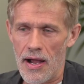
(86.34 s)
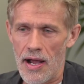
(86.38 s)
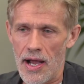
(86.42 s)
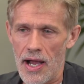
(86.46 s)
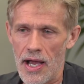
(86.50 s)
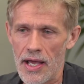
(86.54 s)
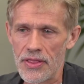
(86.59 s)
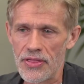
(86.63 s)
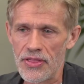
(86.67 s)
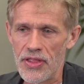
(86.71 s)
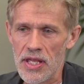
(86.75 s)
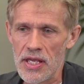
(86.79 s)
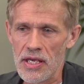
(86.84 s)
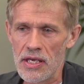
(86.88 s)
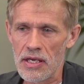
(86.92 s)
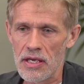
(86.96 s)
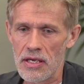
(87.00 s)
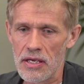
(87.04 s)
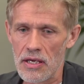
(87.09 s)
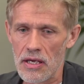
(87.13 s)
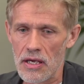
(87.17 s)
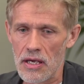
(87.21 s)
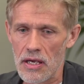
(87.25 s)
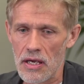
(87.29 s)
I
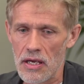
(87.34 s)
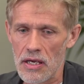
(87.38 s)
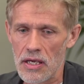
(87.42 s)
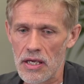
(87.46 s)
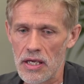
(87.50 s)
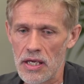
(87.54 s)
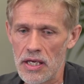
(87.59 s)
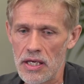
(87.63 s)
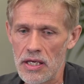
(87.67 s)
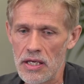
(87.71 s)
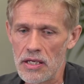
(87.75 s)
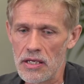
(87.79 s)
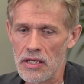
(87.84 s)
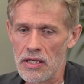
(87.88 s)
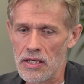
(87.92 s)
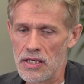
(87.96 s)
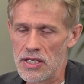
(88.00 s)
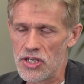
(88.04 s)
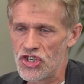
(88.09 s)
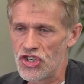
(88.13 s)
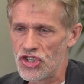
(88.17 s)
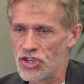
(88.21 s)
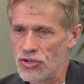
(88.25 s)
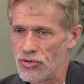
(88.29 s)
think a key
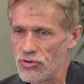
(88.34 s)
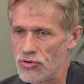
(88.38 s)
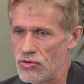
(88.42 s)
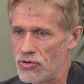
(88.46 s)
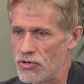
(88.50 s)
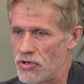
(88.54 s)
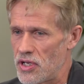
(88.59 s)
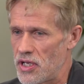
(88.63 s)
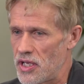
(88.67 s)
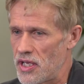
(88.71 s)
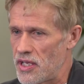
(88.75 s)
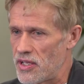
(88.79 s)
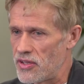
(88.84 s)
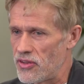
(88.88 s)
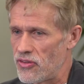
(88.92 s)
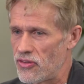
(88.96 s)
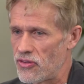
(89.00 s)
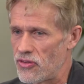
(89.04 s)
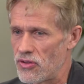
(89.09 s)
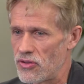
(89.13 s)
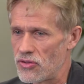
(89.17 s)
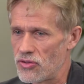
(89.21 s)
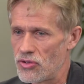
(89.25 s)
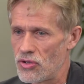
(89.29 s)
issue
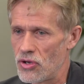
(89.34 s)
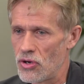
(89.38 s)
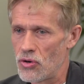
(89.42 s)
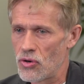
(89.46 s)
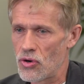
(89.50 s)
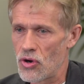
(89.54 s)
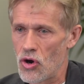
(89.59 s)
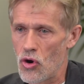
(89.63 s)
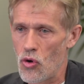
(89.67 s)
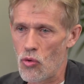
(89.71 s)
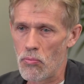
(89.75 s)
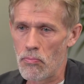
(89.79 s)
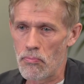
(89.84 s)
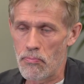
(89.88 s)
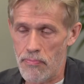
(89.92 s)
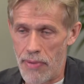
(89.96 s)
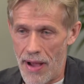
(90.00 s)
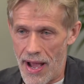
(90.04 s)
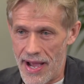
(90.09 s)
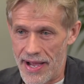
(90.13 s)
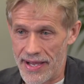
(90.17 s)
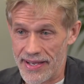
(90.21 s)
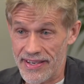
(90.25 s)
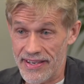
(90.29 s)
is to go
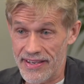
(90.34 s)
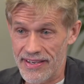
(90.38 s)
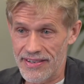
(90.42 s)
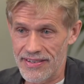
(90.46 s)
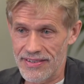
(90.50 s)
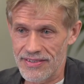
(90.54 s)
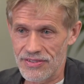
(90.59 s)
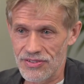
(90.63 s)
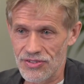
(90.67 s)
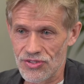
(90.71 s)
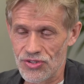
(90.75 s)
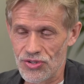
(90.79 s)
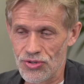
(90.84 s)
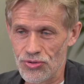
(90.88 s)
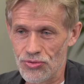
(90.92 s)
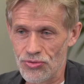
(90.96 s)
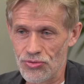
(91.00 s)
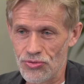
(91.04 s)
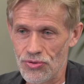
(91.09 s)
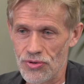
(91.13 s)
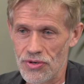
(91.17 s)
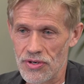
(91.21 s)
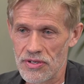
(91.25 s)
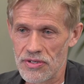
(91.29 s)
back
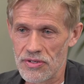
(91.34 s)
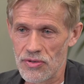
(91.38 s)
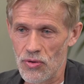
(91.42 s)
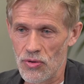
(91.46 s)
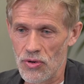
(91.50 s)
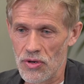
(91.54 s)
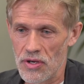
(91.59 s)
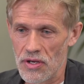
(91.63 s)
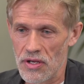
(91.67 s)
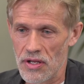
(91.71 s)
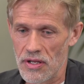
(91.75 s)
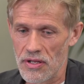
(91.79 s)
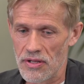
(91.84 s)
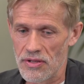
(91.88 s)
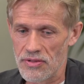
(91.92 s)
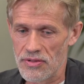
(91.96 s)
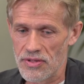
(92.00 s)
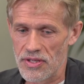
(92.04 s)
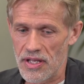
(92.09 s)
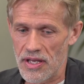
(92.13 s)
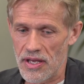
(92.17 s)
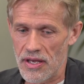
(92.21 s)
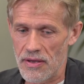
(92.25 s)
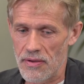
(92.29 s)
to
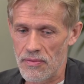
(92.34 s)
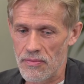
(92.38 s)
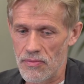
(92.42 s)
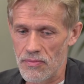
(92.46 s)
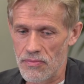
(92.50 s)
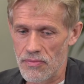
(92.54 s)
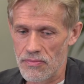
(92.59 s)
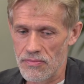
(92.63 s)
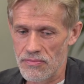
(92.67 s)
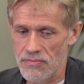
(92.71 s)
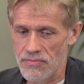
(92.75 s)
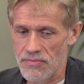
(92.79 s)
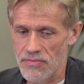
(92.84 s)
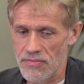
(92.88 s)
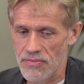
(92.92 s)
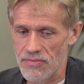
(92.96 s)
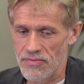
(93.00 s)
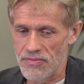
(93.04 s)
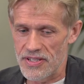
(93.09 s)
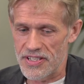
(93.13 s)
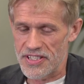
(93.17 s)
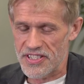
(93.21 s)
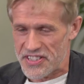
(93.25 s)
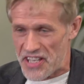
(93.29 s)
the,
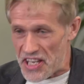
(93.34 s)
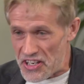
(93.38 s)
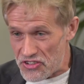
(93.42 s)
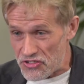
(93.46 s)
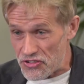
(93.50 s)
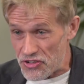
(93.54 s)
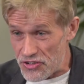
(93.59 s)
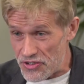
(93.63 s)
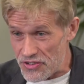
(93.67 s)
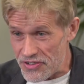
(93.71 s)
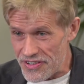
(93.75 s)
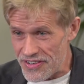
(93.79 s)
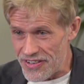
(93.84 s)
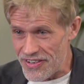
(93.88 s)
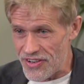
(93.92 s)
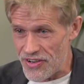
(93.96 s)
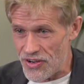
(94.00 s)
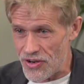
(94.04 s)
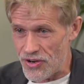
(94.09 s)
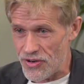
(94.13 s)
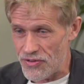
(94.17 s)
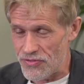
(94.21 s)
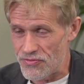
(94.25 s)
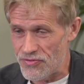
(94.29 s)
the center
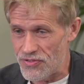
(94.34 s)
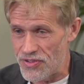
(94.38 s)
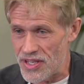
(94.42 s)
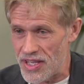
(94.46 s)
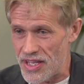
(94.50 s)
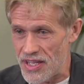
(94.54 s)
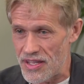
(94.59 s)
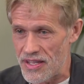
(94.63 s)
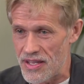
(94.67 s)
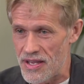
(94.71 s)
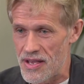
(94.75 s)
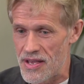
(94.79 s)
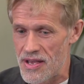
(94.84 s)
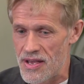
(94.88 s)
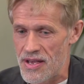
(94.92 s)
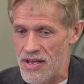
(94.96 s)
of the